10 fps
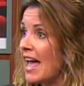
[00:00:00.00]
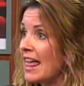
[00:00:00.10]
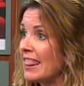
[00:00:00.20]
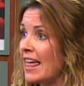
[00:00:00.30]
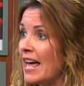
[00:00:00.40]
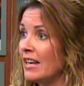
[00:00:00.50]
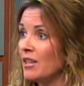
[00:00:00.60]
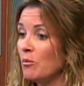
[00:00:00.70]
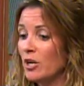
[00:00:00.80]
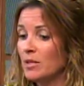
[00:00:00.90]
And then the
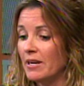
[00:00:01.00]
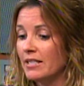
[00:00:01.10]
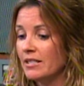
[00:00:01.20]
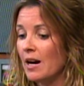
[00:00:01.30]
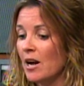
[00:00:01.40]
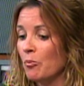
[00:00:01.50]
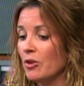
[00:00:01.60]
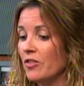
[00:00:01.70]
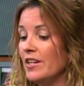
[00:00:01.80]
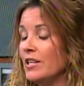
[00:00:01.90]
more they spent time
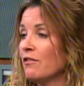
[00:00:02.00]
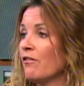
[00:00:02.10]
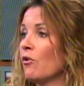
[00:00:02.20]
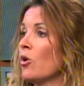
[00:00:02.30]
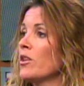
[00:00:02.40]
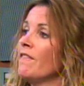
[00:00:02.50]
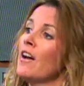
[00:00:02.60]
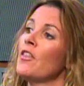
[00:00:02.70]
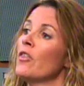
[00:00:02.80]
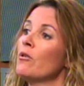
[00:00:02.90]
with these four, they found
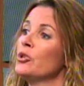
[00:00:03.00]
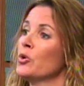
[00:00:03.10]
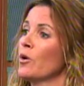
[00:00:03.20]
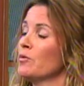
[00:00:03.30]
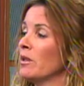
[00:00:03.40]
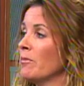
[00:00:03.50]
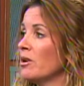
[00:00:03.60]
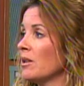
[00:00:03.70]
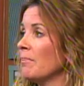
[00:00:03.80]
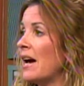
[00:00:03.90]
that those stories were the most
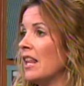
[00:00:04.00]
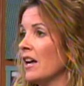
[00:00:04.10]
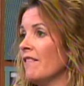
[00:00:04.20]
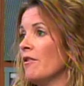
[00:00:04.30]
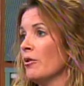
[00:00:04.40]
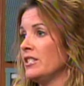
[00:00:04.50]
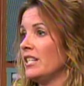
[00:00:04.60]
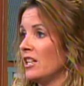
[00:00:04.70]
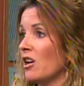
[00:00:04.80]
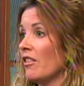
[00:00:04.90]
compelling, and they focused
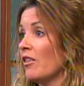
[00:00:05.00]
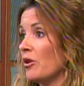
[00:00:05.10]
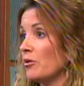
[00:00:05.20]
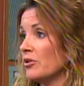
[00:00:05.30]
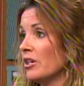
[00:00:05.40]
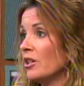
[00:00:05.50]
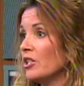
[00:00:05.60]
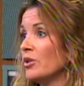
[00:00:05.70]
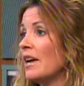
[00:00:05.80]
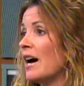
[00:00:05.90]
in on those. So
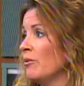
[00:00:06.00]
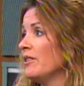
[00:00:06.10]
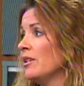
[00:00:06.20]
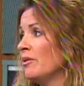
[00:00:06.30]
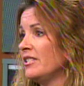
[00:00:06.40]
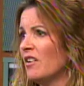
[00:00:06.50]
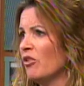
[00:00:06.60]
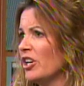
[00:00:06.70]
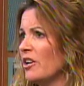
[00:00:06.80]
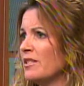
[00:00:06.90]
yeah, it was, it was several
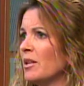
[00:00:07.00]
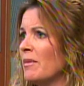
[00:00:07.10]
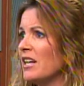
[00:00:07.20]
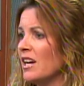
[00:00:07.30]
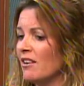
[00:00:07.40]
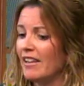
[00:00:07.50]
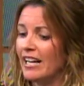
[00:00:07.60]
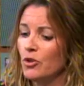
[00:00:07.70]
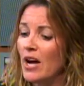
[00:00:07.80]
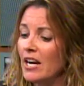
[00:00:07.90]
years in the making of yeah. like
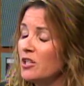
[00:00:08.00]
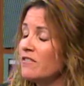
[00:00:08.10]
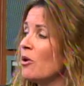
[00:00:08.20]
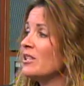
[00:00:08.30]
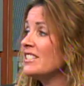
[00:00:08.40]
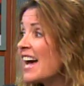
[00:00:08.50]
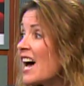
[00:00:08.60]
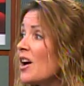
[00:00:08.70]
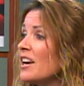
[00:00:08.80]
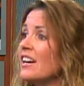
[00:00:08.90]
tracking those folks down
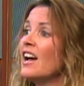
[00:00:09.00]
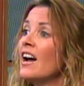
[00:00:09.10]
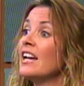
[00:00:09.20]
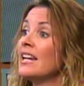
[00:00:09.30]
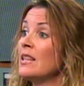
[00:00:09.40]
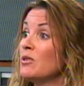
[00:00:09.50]
and years, getting them yeah.